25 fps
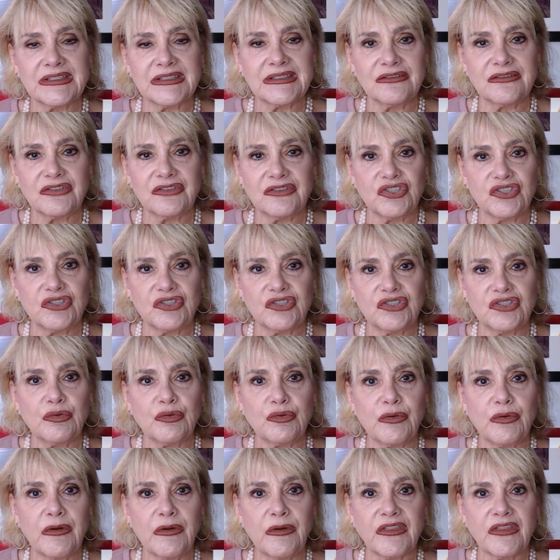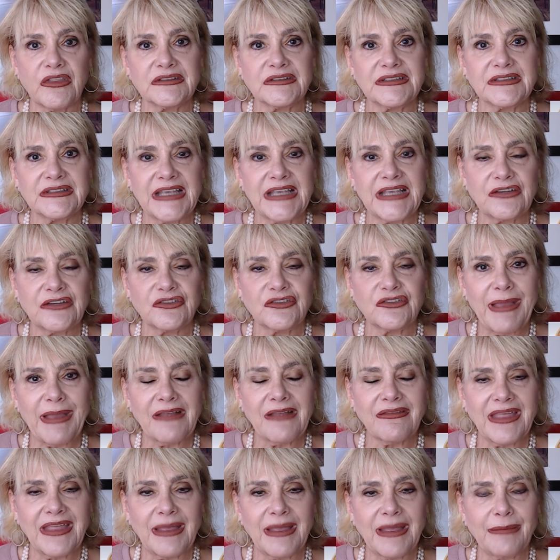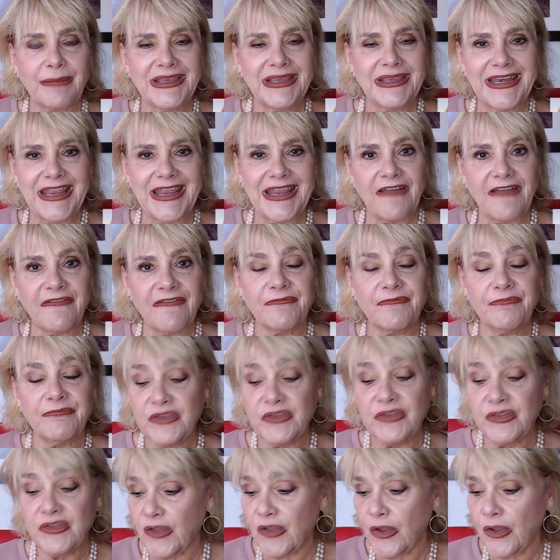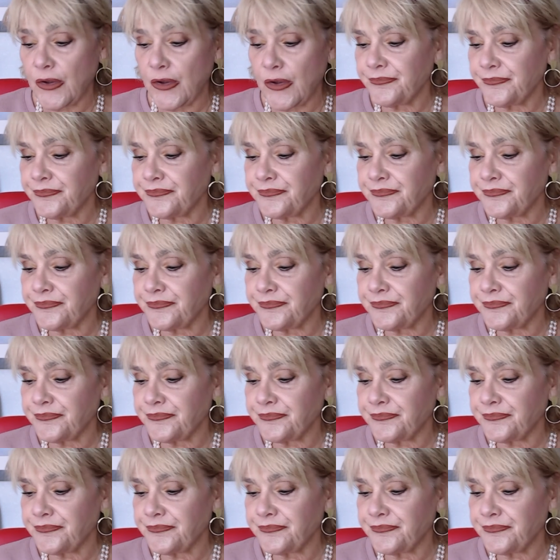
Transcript: shoot you over. They'll text you back that PDF. So